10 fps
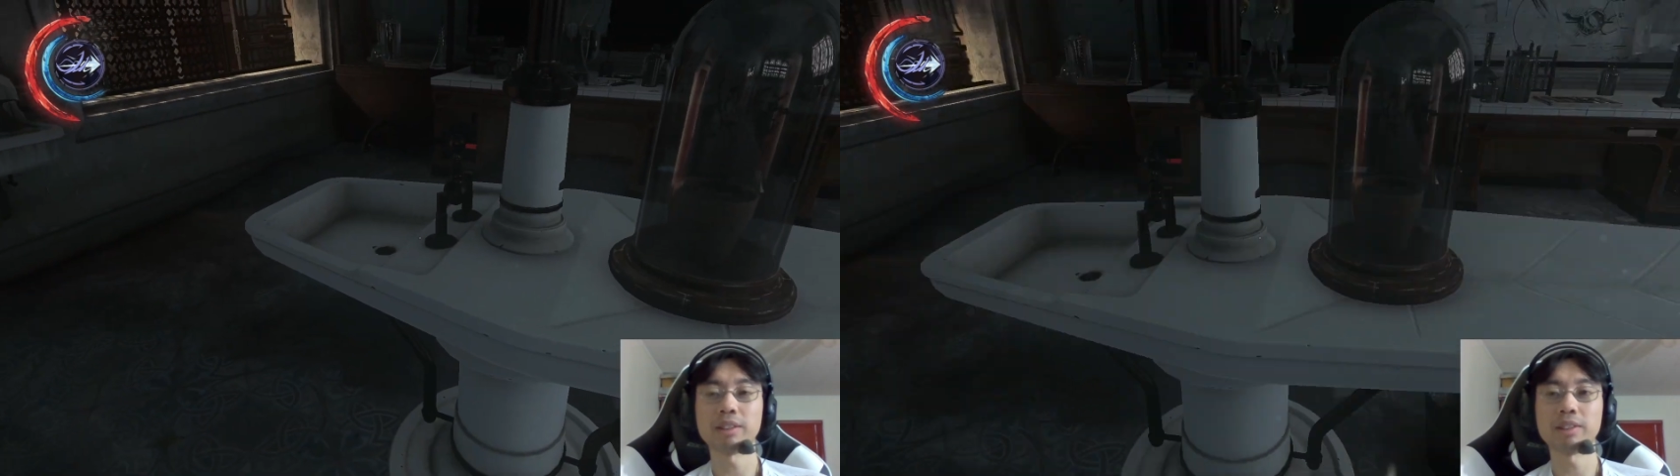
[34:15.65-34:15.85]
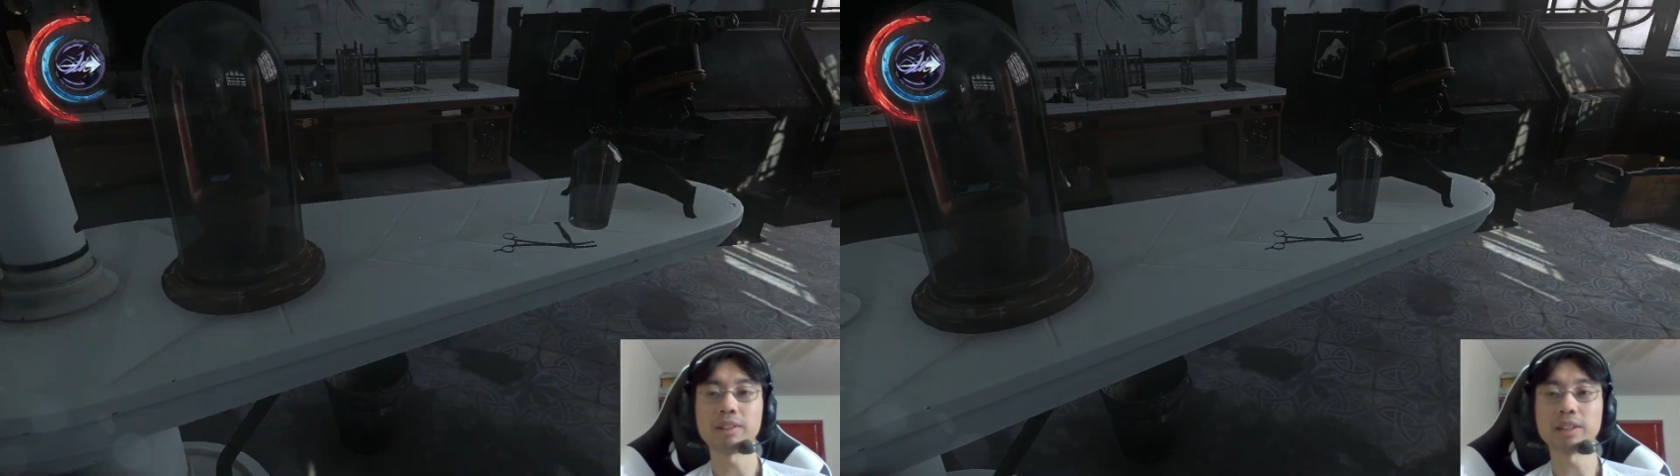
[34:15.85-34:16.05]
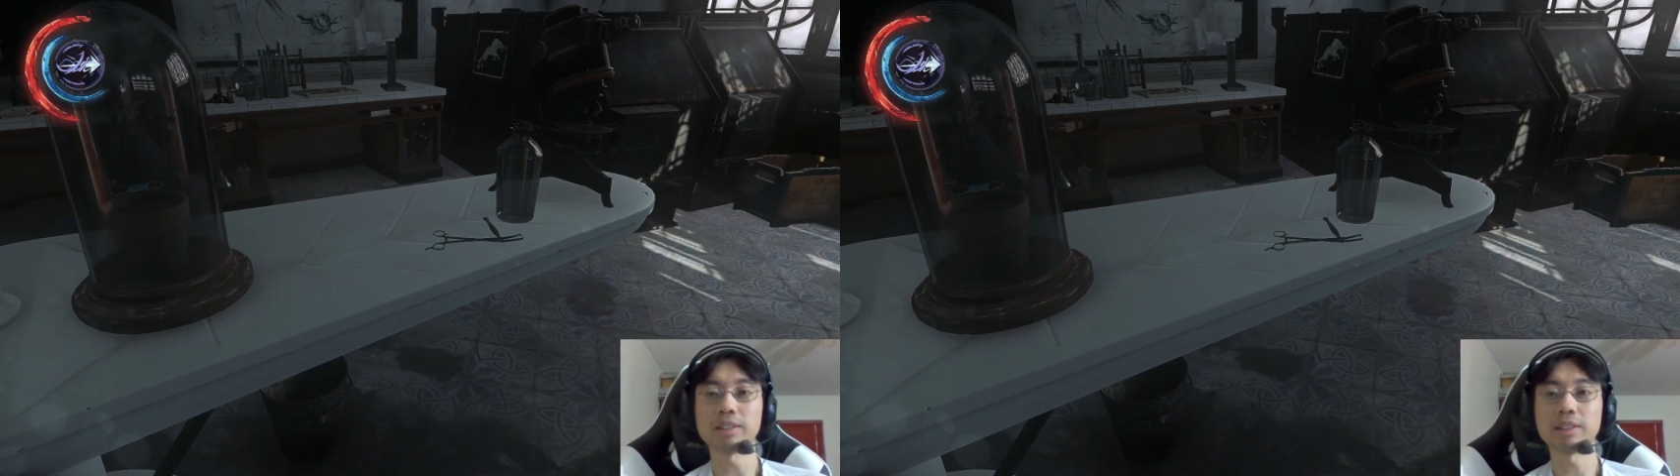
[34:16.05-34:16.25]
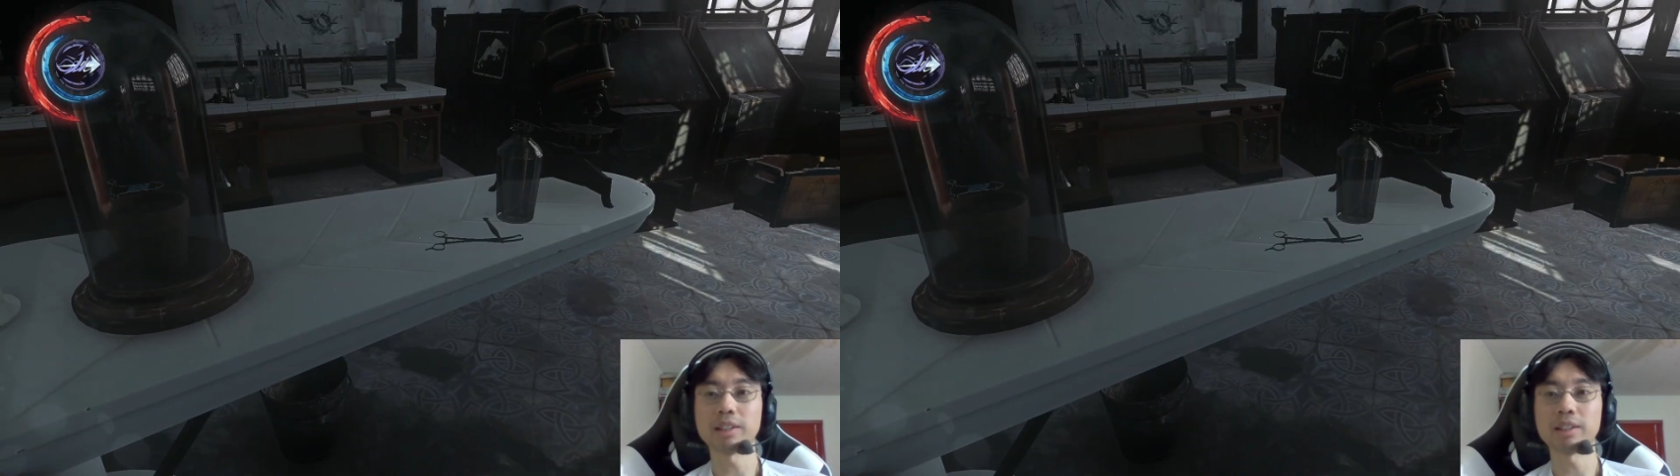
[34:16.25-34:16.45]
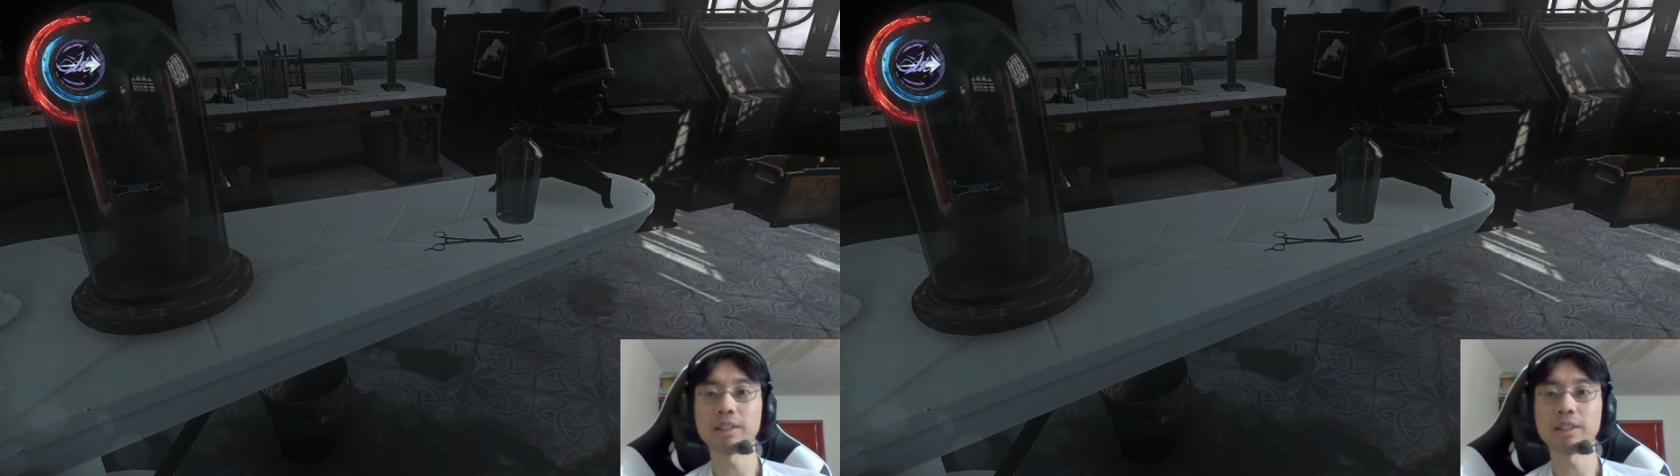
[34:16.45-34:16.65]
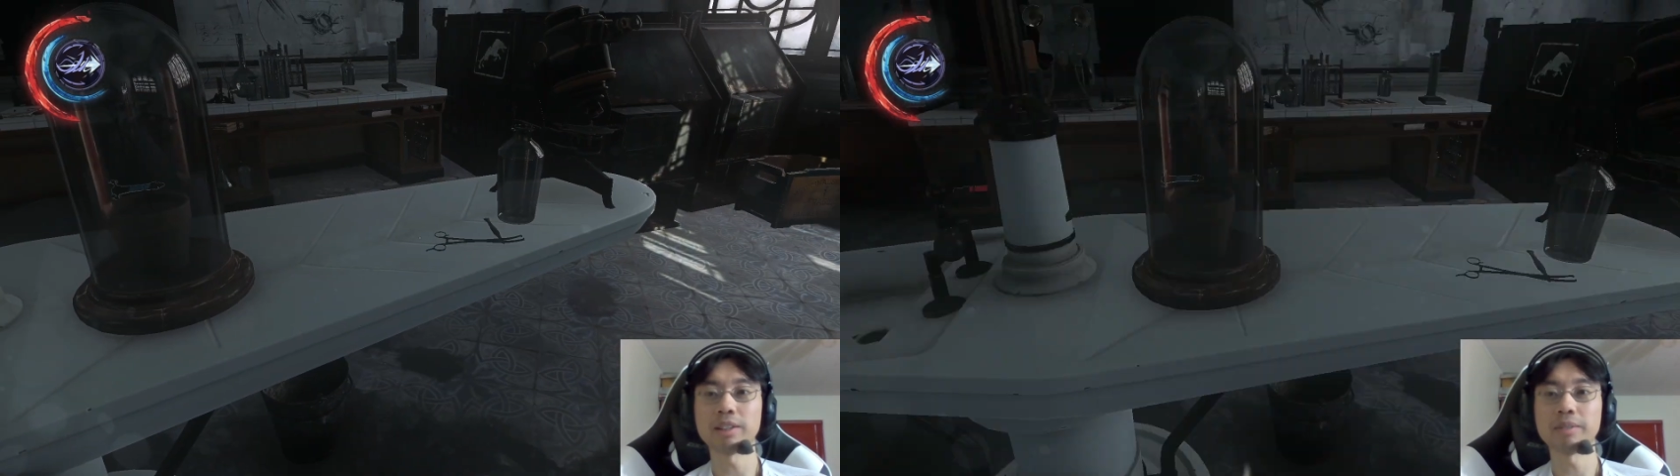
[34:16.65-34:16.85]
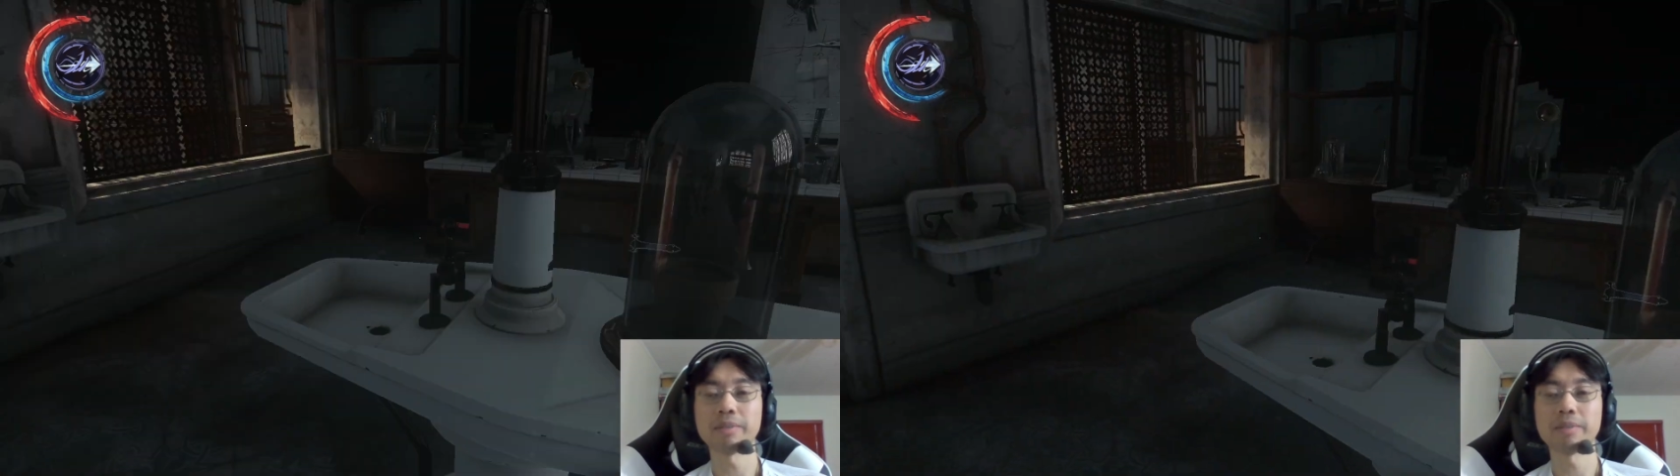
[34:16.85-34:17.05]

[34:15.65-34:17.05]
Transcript: then there's like a sink there.